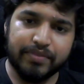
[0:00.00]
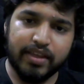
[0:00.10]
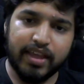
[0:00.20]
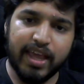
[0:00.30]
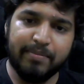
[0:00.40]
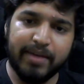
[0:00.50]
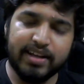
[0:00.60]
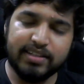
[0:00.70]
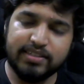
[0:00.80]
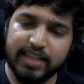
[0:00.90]
A
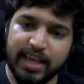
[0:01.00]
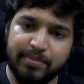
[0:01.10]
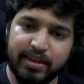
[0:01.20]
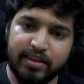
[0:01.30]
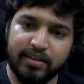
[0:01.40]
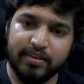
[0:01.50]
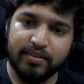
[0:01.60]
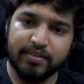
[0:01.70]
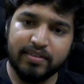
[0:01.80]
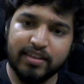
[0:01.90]
minus KB
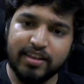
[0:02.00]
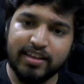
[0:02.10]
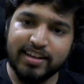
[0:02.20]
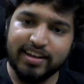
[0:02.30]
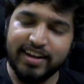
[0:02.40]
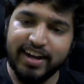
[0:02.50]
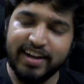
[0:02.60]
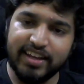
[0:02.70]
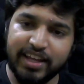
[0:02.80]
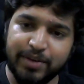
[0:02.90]
greater
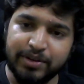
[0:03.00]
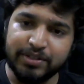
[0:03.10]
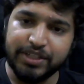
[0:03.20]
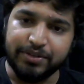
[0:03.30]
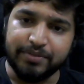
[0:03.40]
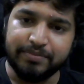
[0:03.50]
than equal to 0.